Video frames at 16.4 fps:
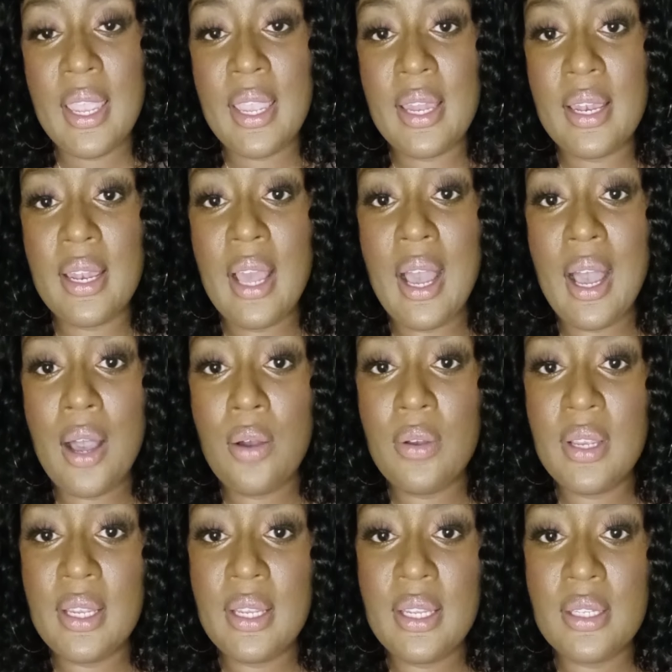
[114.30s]
and
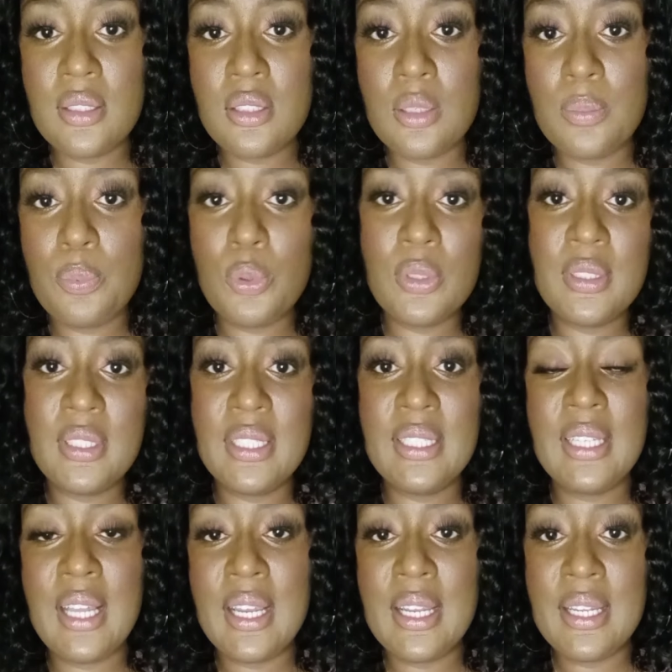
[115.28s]
how it can support the
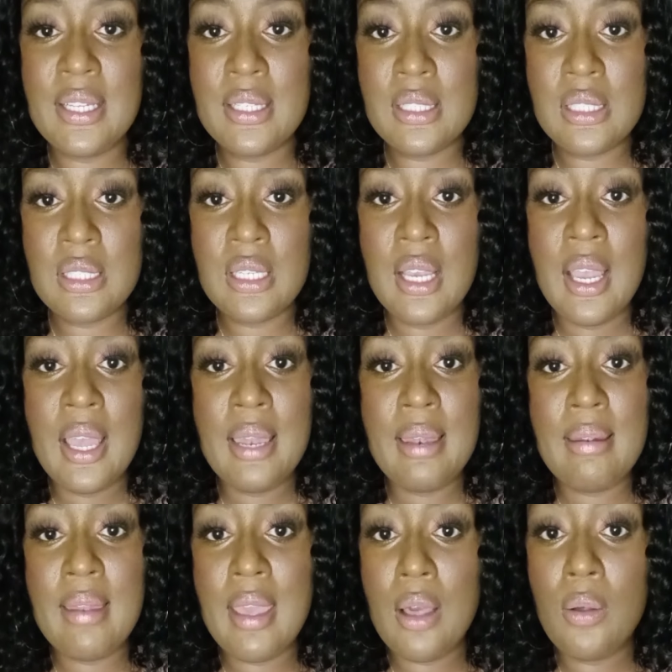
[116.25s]
client's
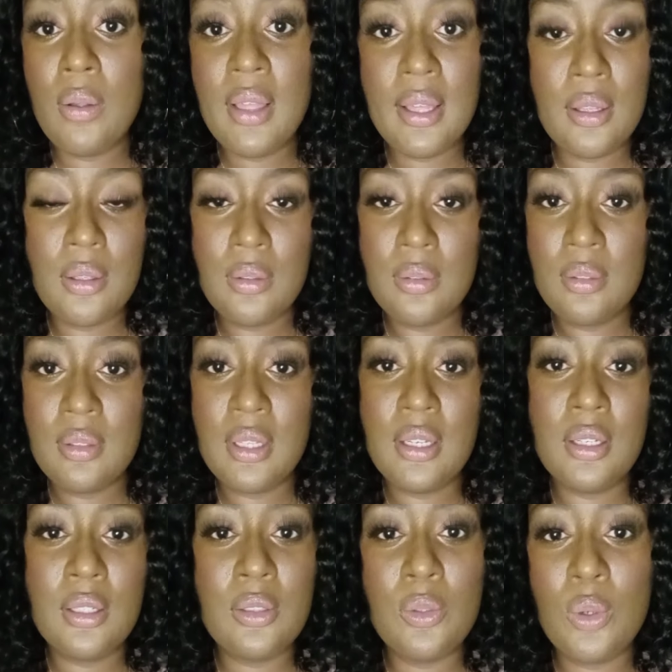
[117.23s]
nail health
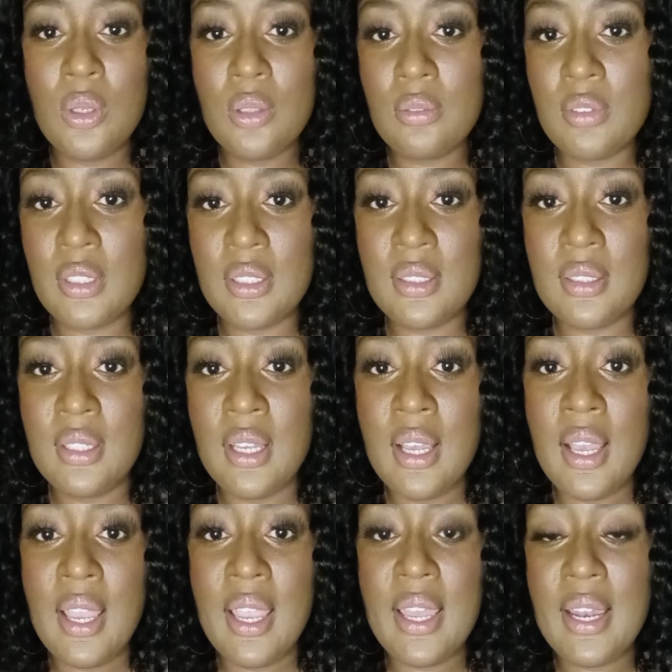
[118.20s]
in the long run.
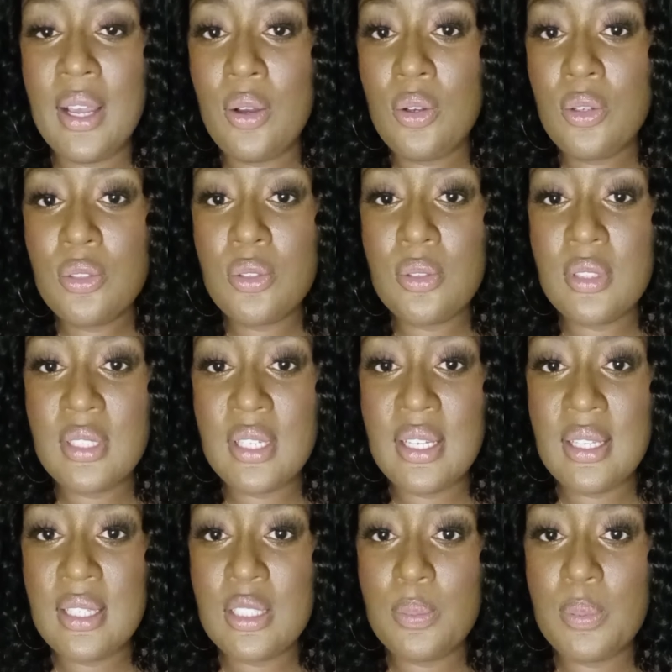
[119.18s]
And I also
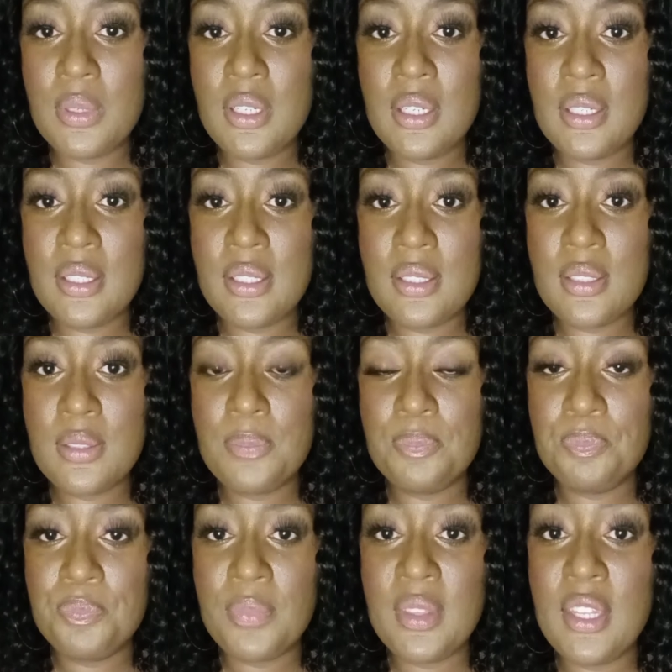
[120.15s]
say this because
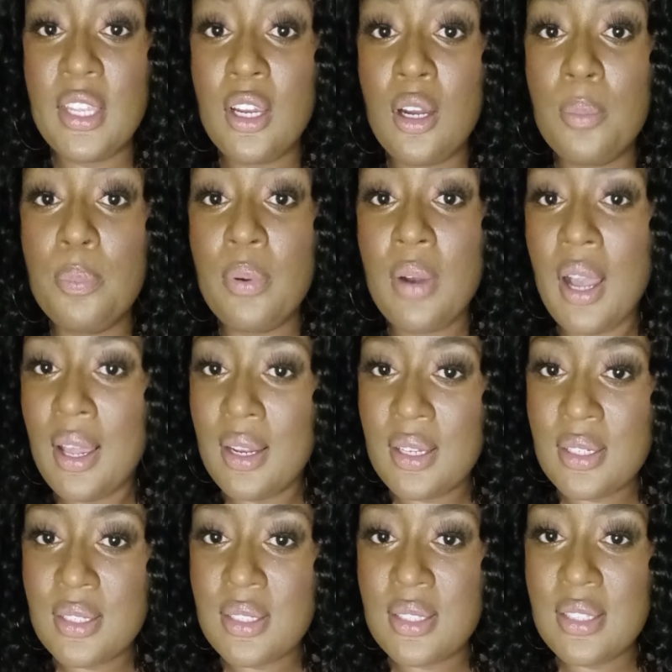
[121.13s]
there are
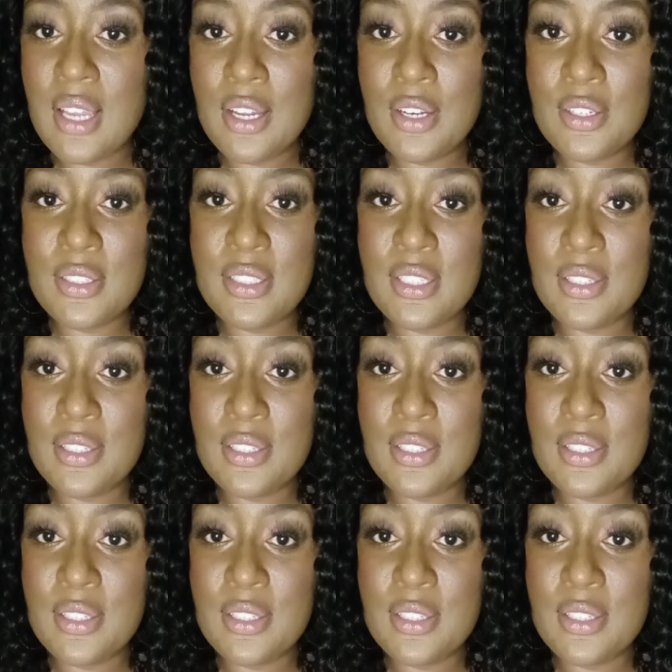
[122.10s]
products that are